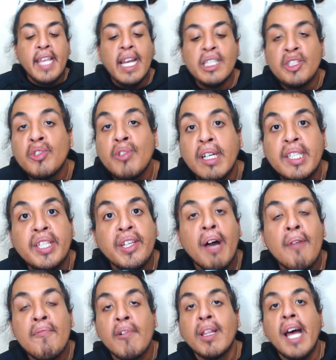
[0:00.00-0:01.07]
I can't stress
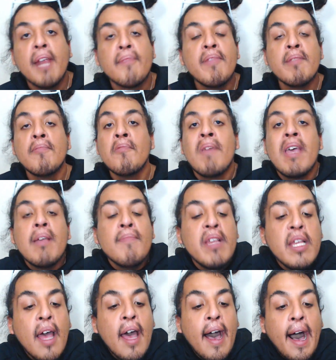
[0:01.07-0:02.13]
enough, for a lot of people,
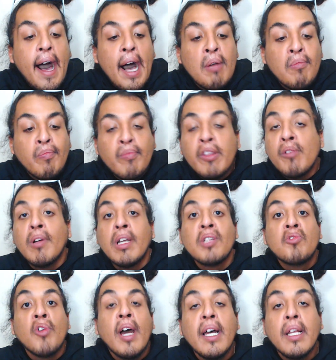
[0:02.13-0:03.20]
maybe you
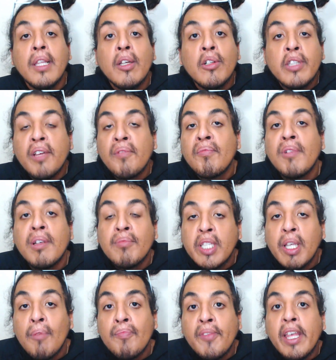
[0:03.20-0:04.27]
want to try a little different
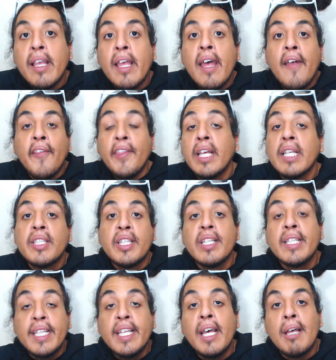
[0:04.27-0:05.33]
of something, this
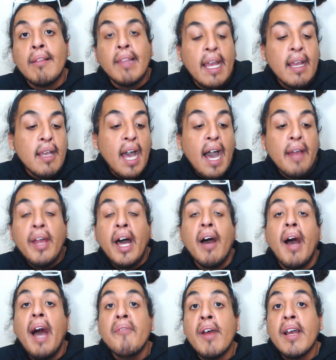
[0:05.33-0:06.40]
is it. Like,
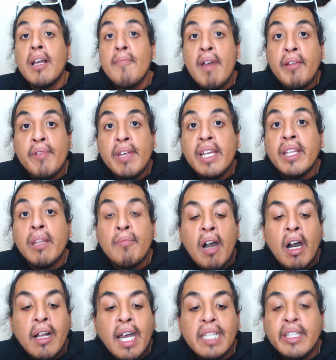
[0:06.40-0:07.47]
I'd recommend reading the
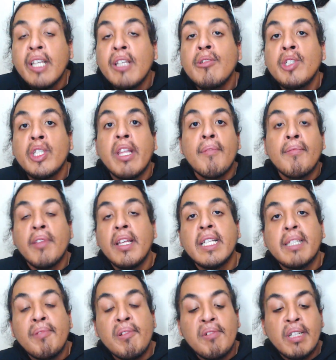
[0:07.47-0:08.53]
manga. I think you should
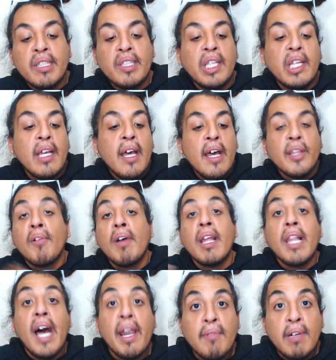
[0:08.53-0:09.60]
definitely experience it the
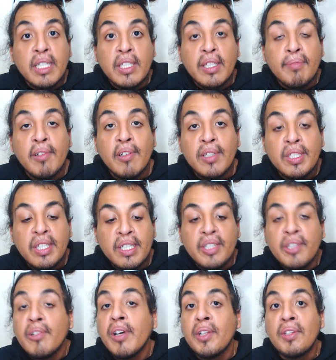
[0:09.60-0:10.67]
way a lot of us experienced
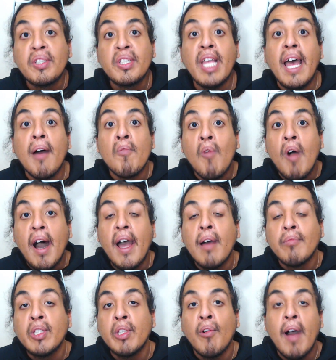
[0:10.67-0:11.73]
it, so you can understand
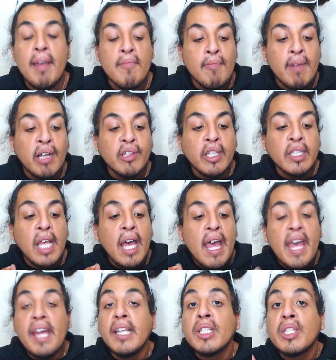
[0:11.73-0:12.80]
why I'm so hype about this.
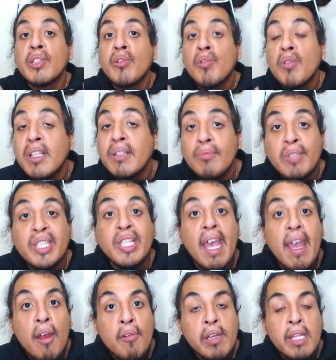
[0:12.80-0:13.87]
It is
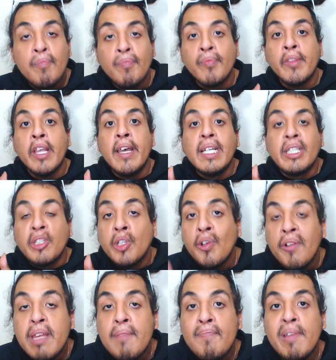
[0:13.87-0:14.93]
scary, it's
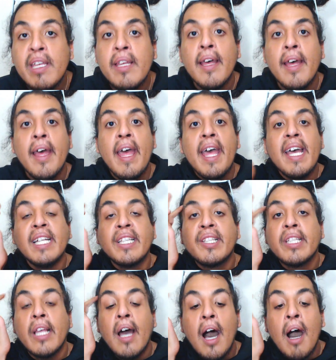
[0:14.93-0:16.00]
creepy,
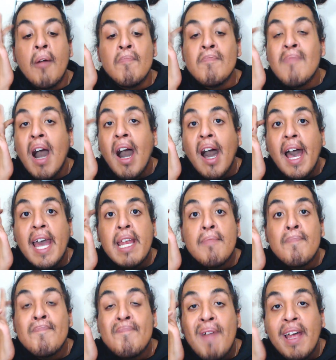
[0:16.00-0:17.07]
it's a
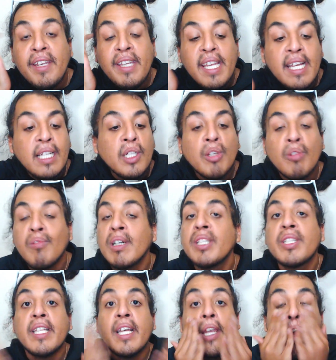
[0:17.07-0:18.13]
mind-bending,
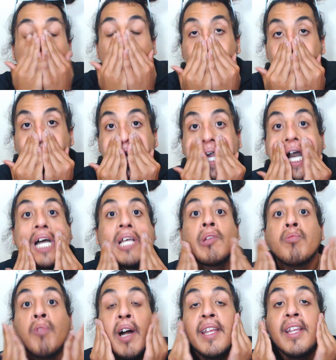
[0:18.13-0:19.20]
twisted, oh my
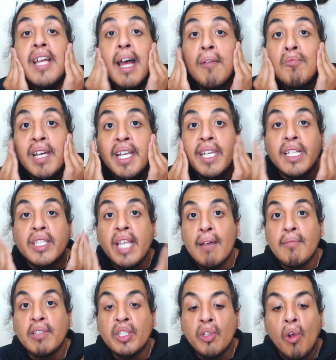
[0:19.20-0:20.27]
gosh, what did I witness
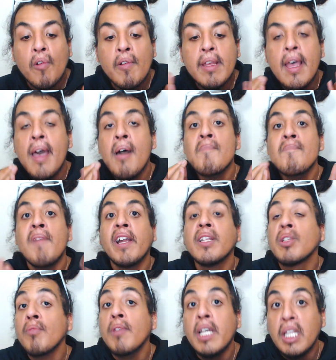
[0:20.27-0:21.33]
type of story,
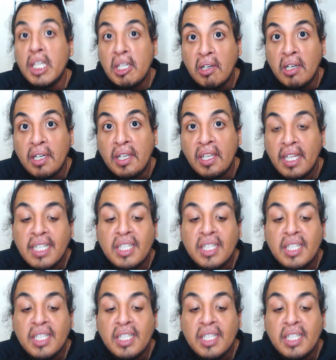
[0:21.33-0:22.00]
but it's really good.